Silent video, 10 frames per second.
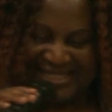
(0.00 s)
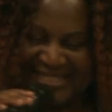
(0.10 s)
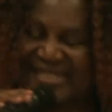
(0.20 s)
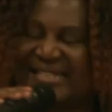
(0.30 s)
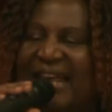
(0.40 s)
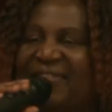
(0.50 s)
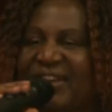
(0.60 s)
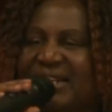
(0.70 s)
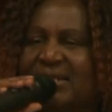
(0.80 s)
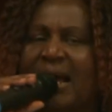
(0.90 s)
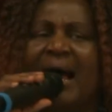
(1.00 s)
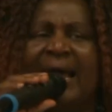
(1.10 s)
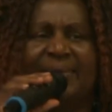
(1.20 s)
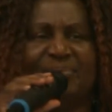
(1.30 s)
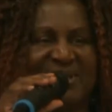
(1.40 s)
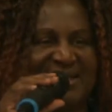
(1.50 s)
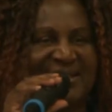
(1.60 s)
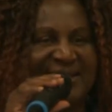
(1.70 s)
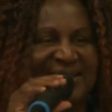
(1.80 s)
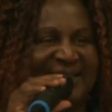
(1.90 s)
7
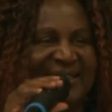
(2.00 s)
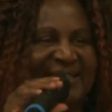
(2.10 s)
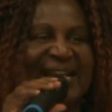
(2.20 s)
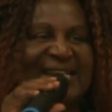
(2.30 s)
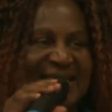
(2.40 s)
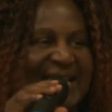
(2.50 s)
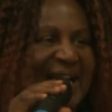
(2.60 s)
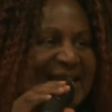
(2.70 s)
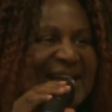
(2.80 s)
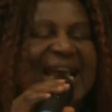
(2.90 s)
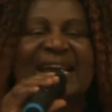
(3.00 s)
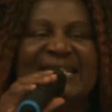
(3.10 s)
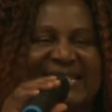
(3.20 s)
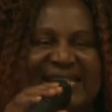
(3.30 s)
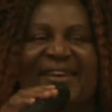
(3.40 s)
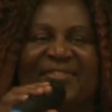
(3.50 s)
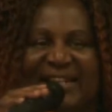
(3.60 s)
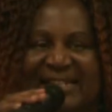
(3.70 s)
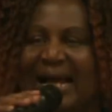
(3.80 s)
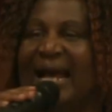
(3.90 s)
times. Just that,
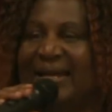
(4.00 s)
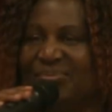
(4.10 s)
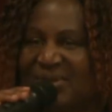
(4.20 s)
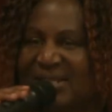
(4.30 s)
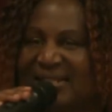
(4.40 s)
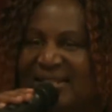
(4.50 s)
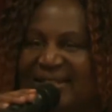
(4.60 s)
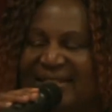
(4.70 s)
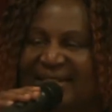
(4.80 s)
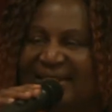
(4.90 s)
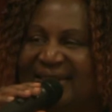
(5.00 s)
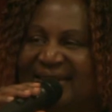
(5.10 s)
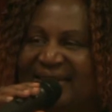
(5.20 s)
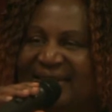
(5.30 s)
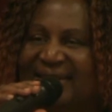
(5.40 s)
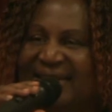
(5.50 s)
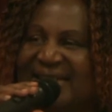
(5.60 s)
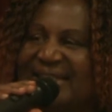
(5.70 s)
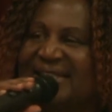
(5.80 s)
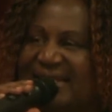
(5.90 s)
7 times.
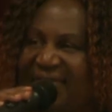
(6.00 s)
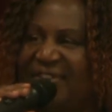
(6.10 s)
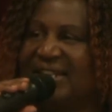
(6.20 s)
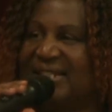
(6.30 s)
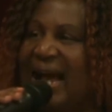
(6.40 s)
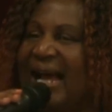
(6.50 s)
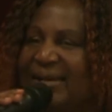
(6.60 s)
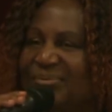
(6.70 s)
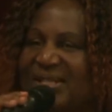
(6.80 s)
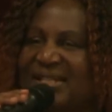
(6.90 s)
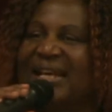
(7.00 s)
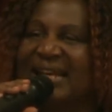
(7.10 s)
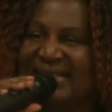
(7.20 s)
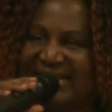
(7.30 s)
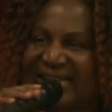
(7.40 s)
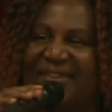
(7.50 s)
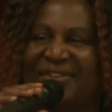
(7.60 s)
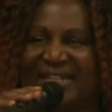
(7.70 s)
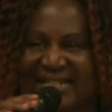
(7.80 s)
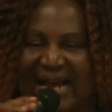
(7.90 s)
7 times.
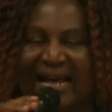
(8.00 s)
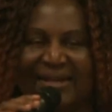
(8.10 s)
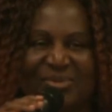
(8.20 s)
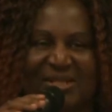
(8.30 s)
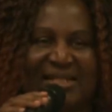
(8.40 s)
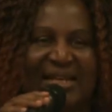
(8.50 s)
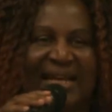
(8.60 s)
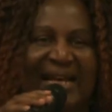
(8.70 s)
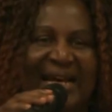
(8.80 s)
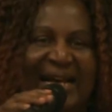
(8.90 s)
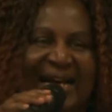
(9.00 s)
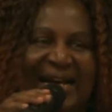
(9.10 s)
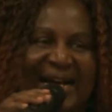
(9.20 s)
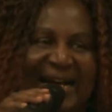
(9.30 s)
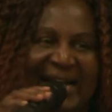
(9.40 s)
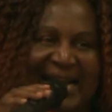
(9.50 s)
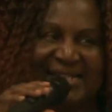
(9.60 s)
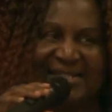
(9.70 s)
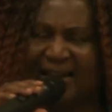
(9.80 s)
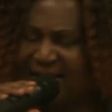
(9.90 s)
7 times. And I
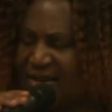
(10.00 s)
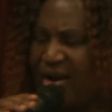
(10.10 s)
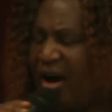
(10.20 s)
said,